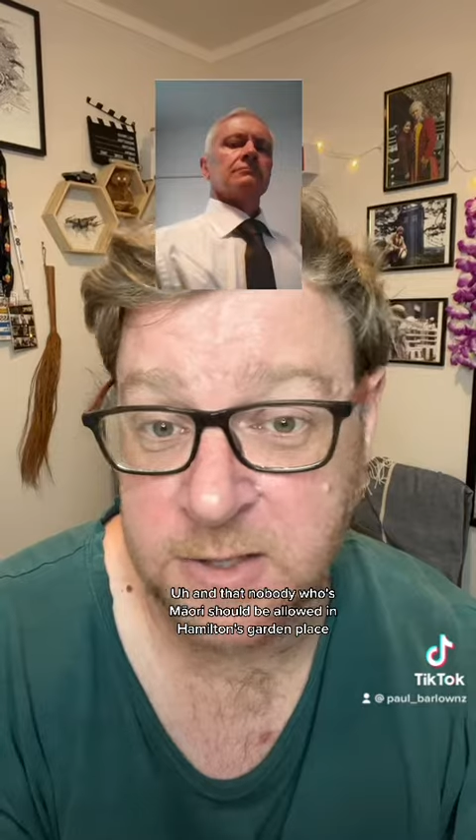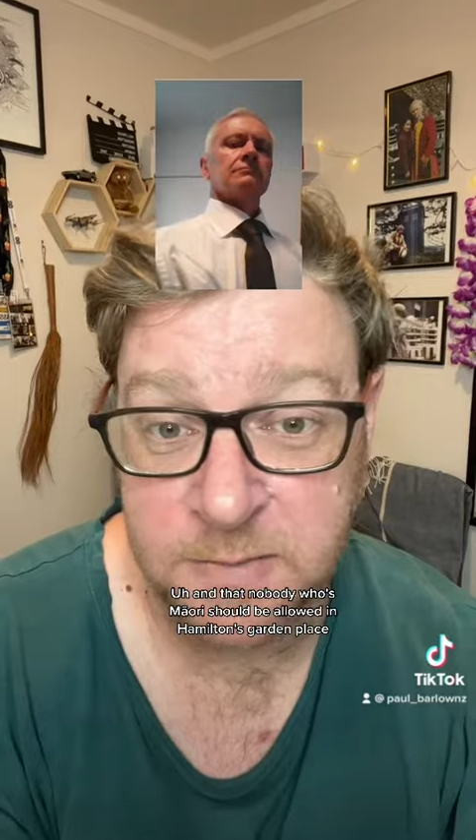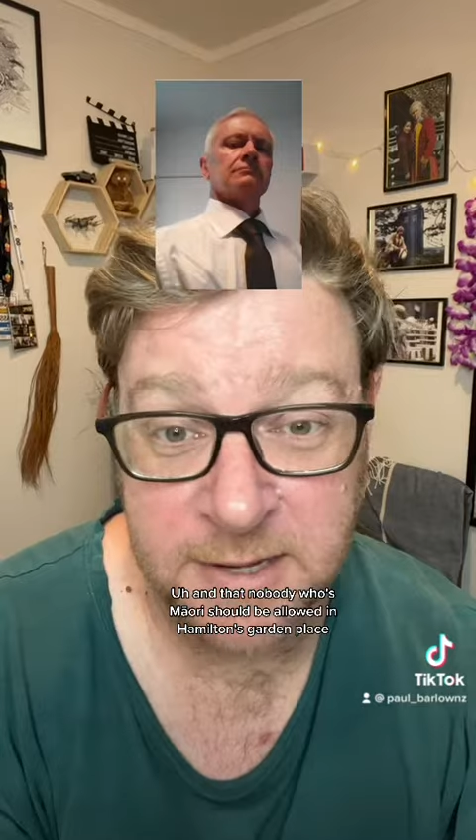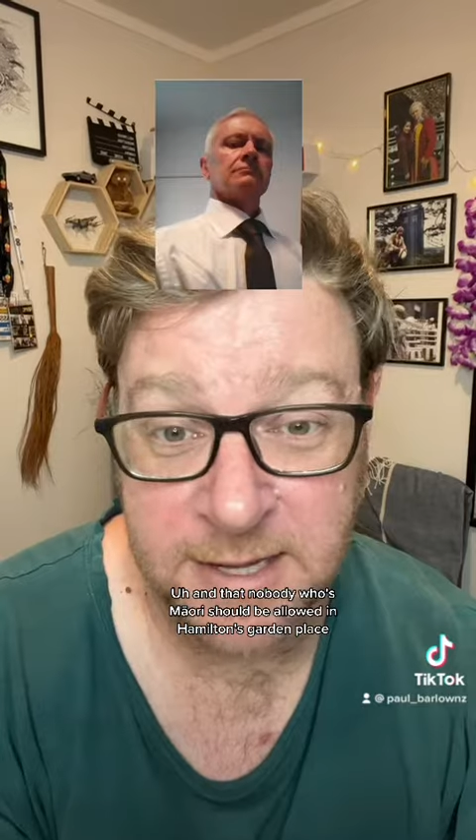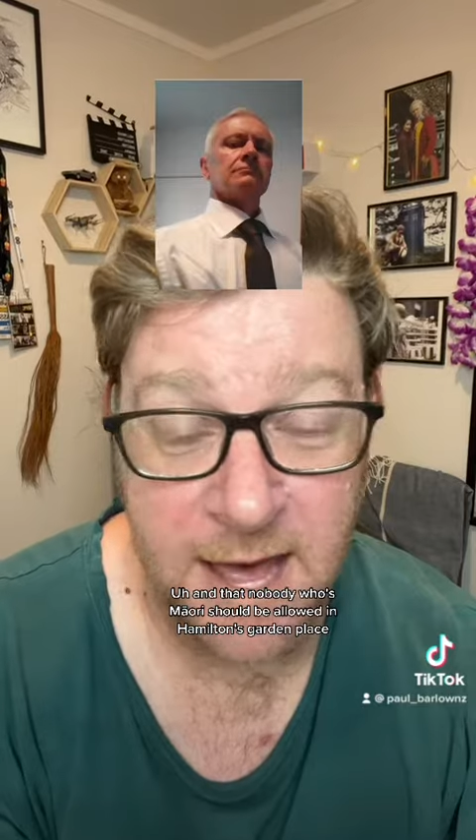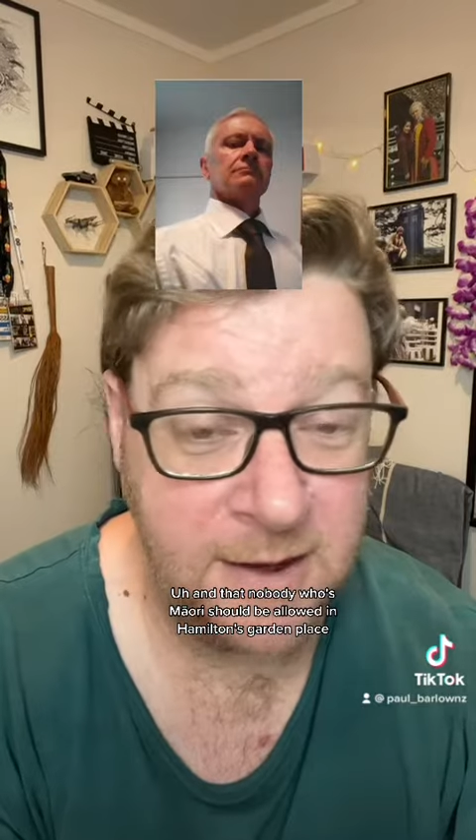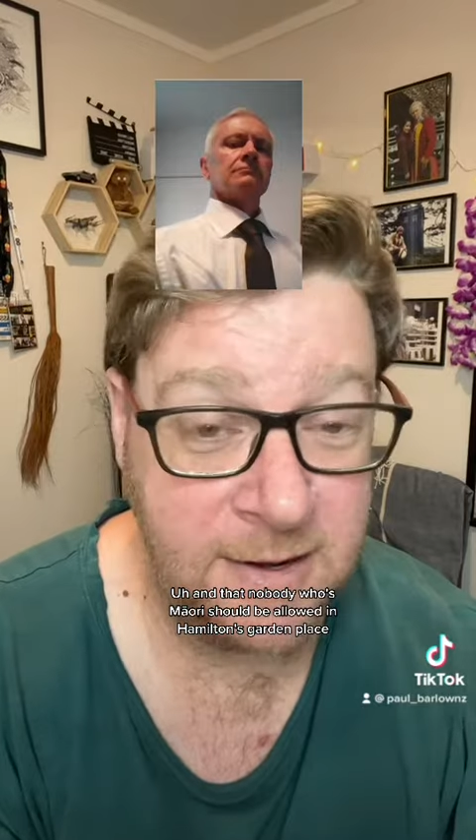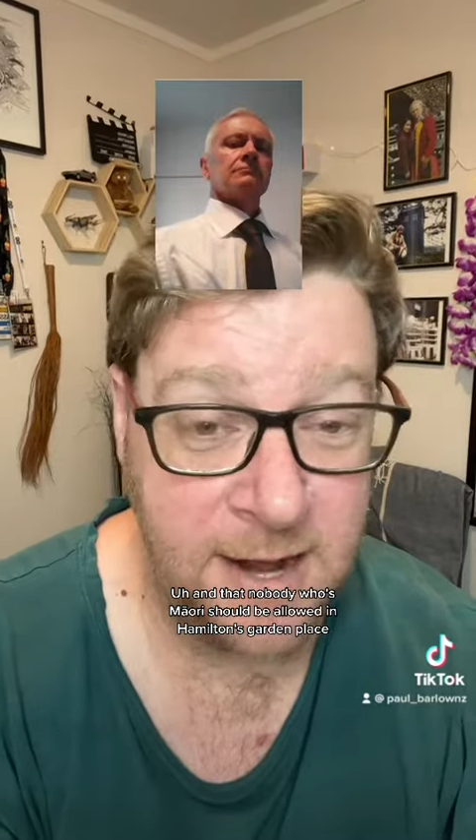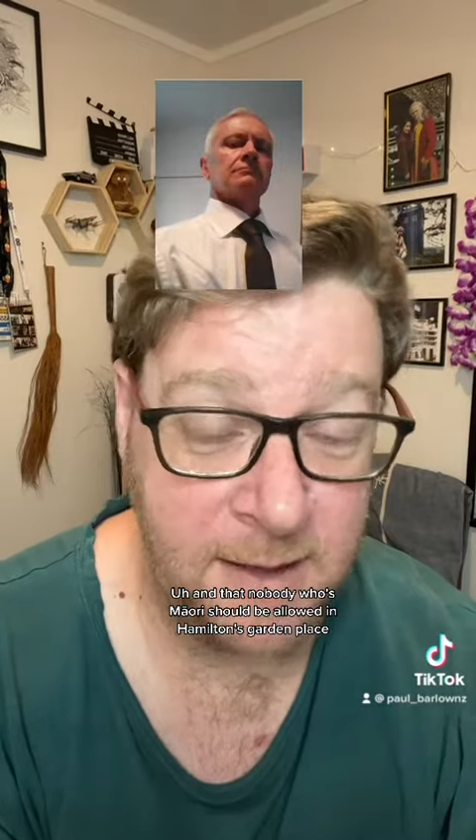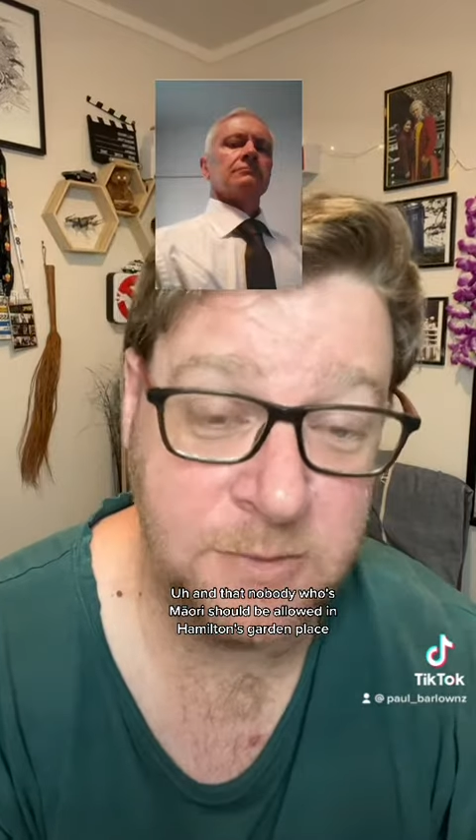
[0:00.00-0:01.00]
should be allowed
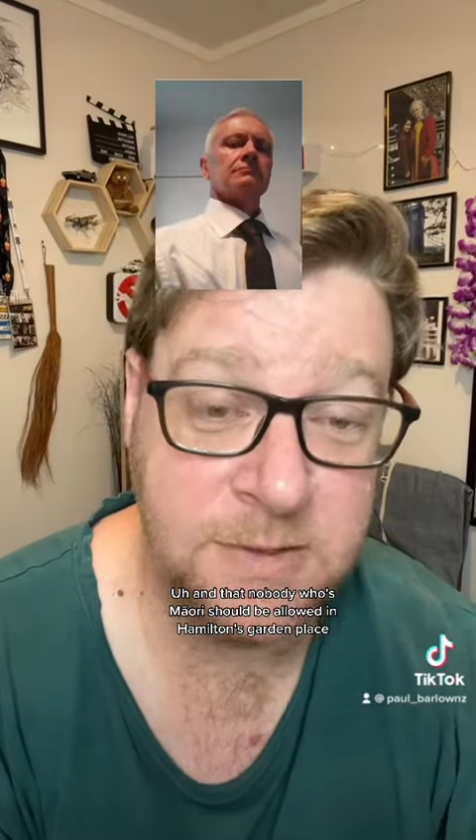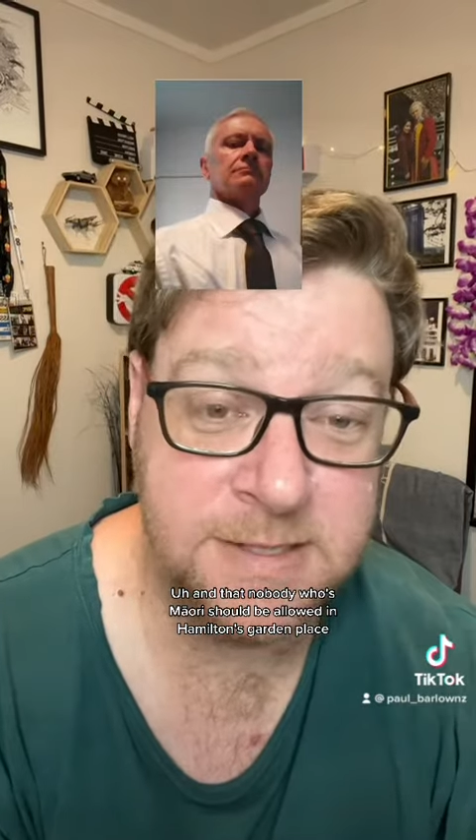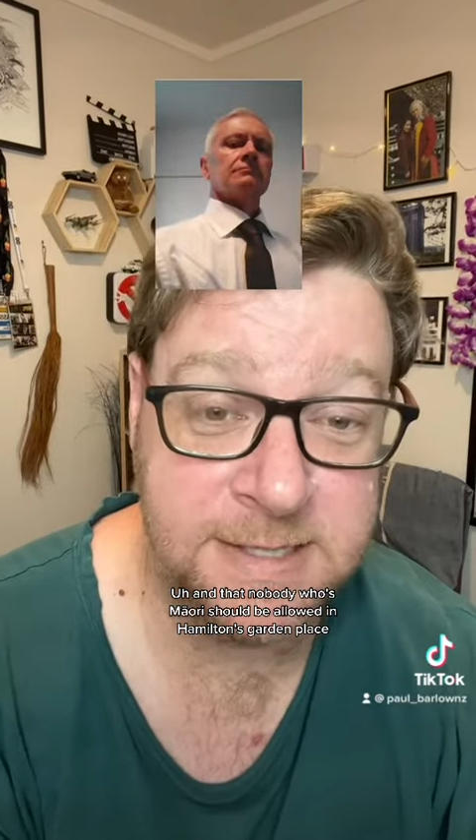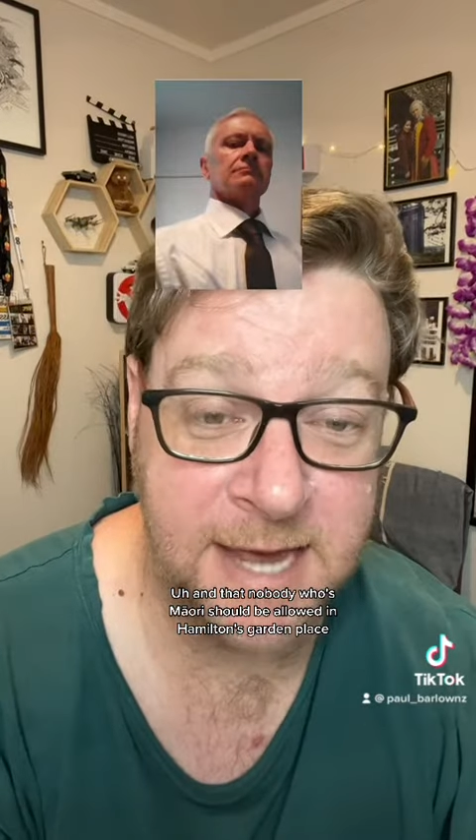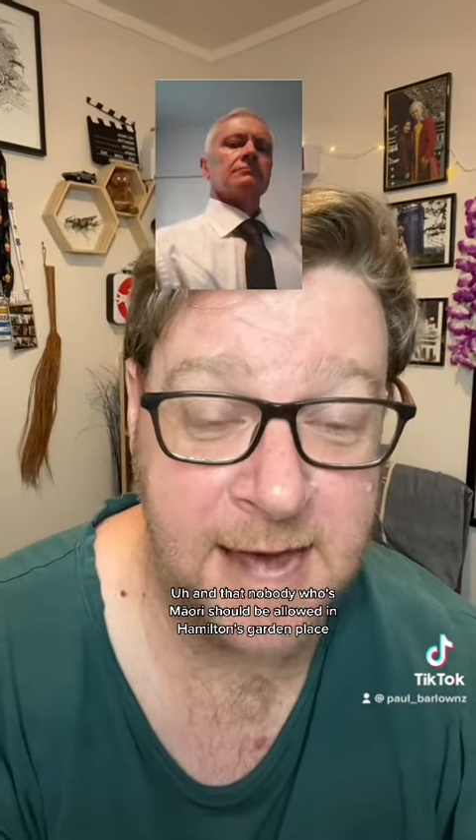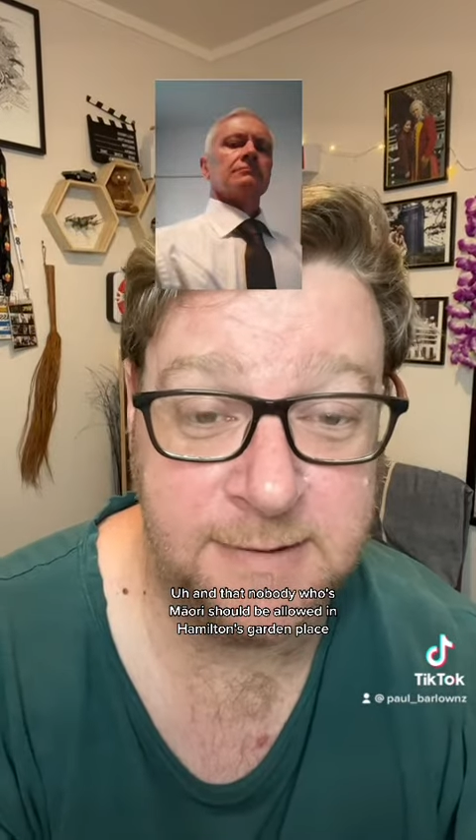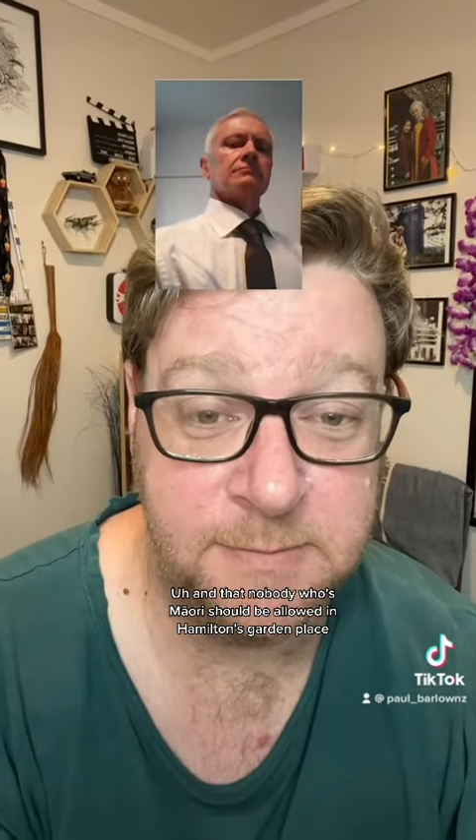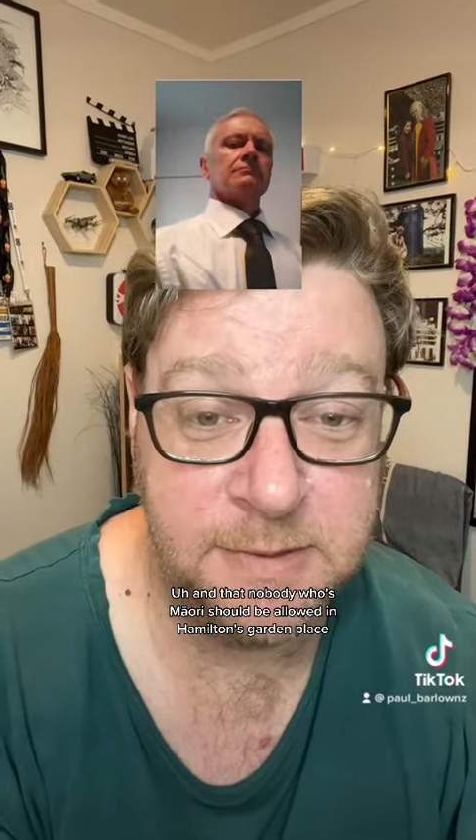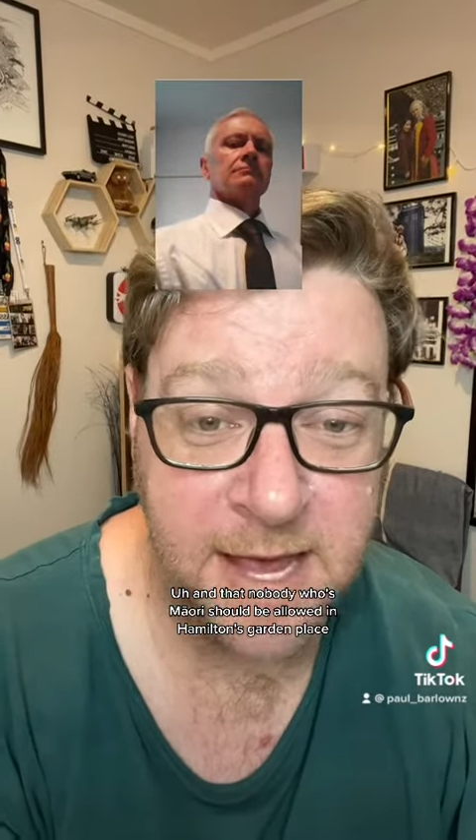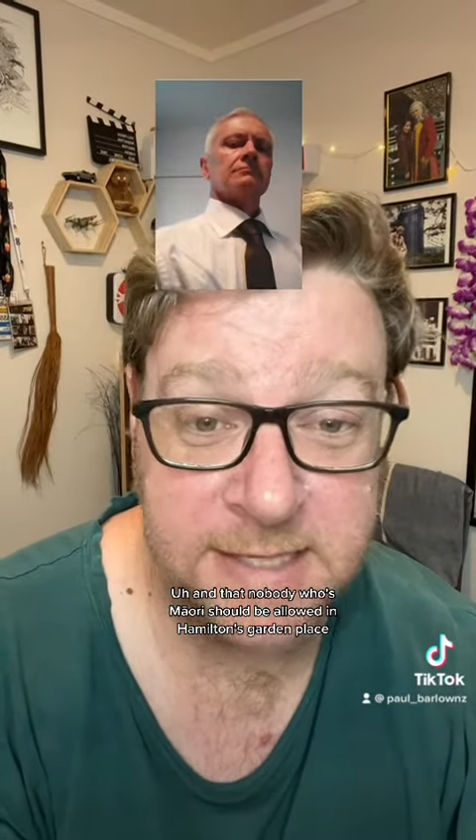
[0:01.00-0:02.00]
in Hamilton's Garden
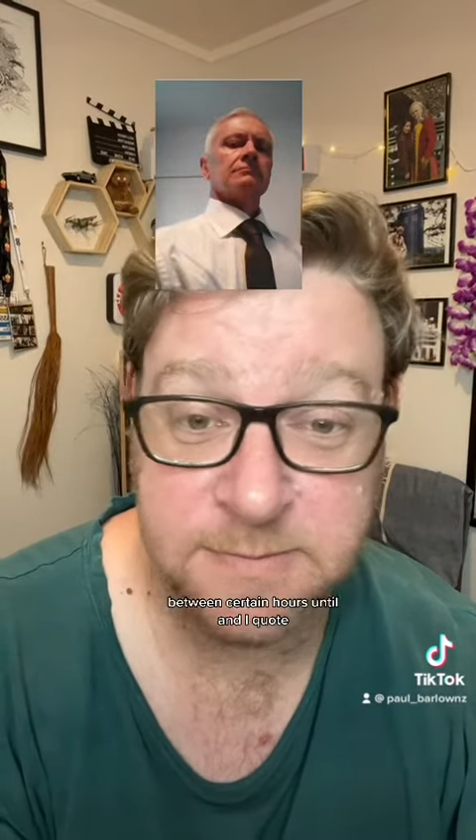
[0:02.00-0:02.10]
Place